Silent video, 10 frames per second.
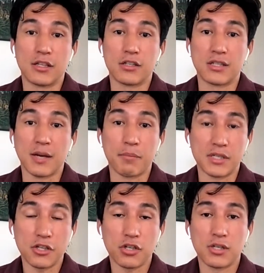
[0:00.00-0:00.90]
this
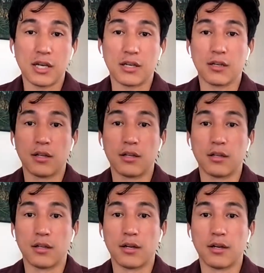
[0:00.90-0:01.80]
deposition taken
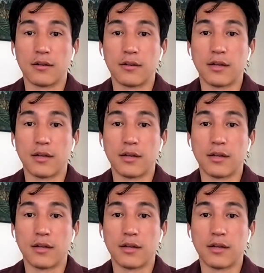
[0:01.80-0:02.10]
uh,